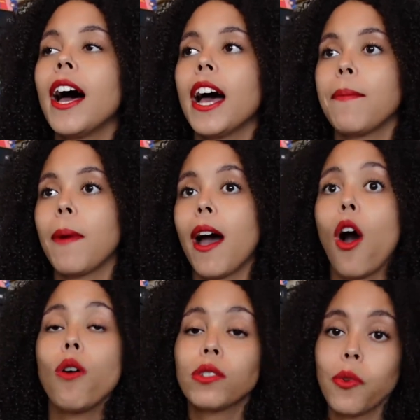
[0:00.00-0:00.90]
um,
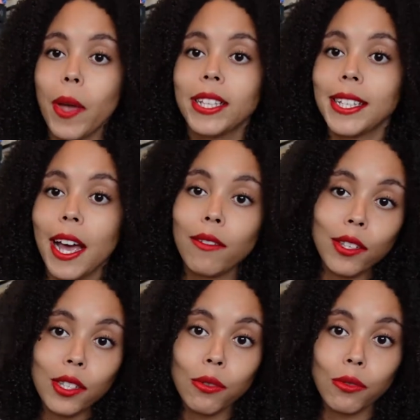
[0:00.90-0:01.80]
also waiting out
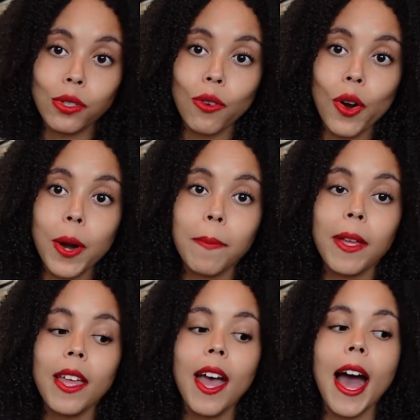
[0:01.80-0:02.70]
the snowstorm,
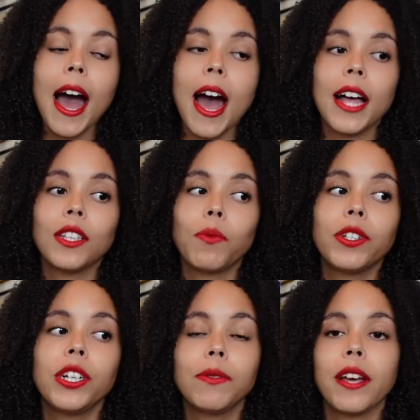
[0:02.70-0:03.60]
and when
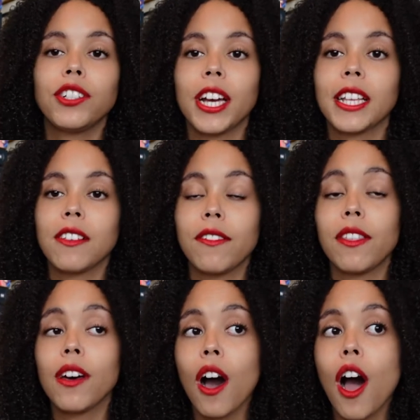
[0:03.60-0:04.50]
she was out checking someone
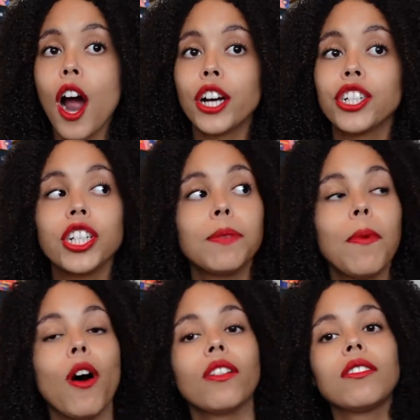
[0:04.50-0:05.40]
in the car, she
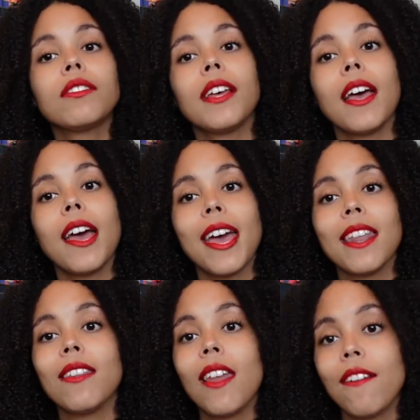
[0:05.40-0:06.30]
spots
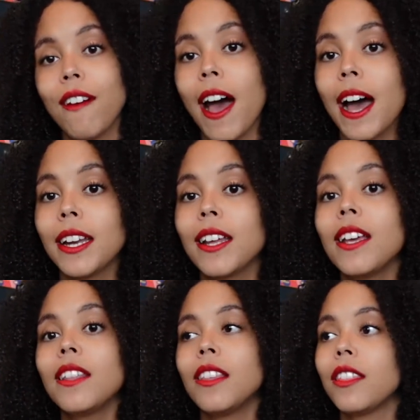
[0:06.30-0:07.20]
in a van
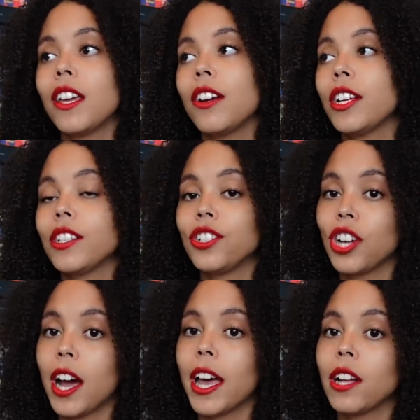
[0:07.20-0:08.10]
that there is a
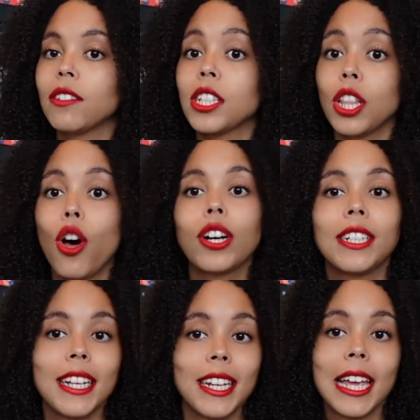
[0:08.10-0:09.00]
child that's
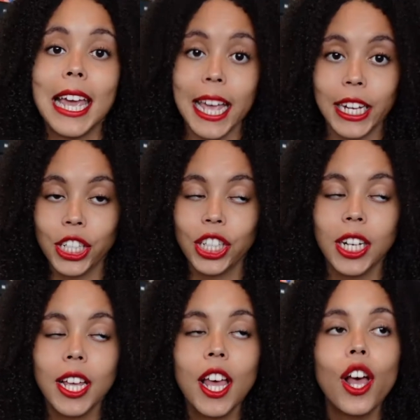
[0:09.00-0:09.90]
locked in a
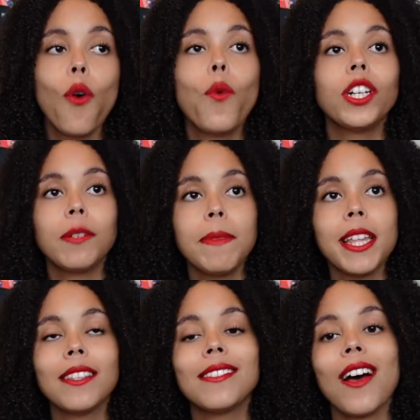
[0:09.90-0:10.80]
cage, which
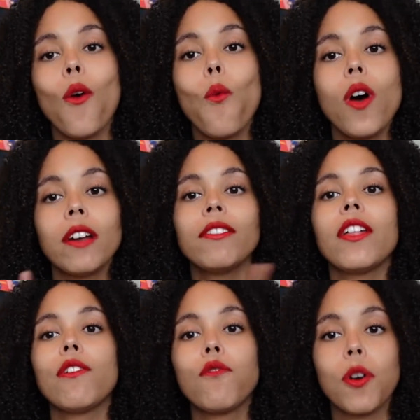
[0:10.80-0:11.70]
means that one of the
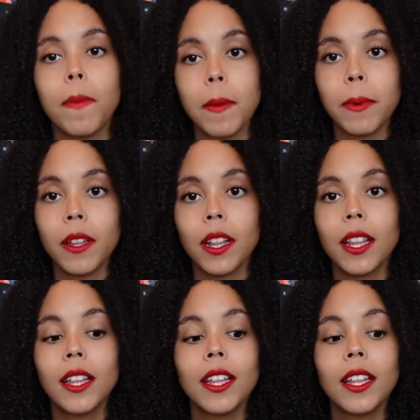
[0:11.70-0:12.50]
other four people